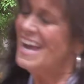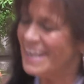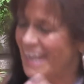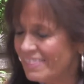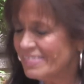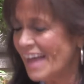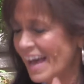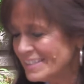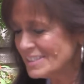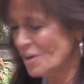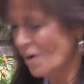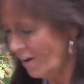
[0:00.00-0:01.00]
And at that
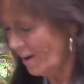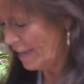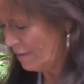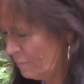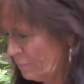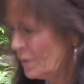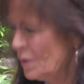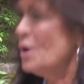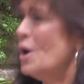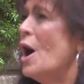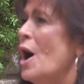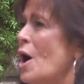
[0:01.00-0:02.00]
time,
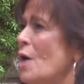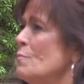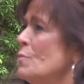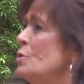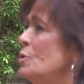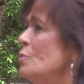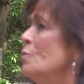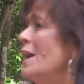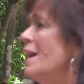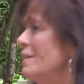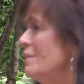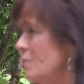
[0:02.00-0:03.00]
um, you
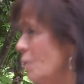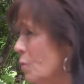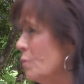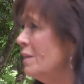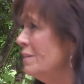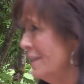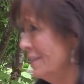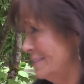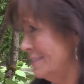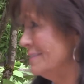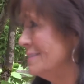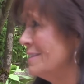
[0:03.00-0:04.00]
had known
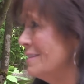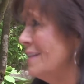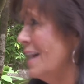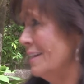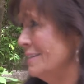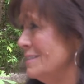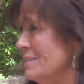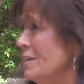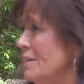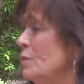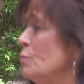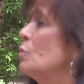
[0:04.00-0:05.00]
Alexis that
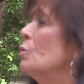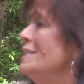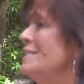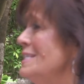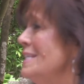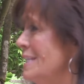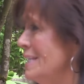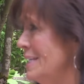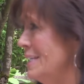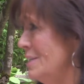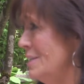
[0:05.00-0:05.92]
you were going to need a kidney